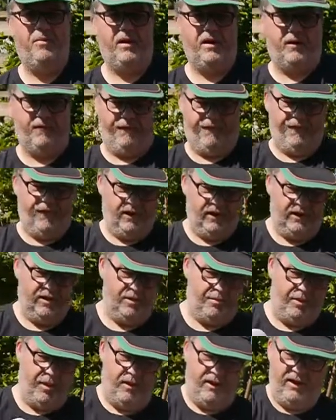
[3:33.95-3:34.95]
bit of
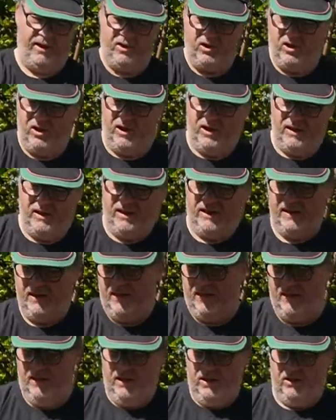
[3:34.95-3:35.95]
furniture polish
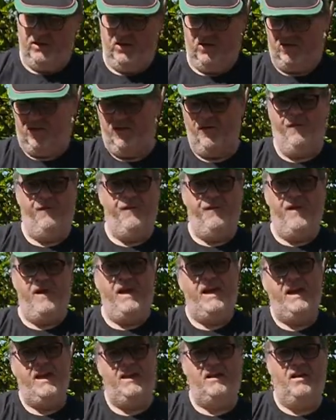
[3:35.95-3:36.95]
just to
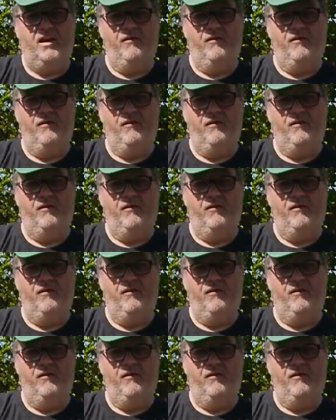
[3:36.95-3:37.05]
feed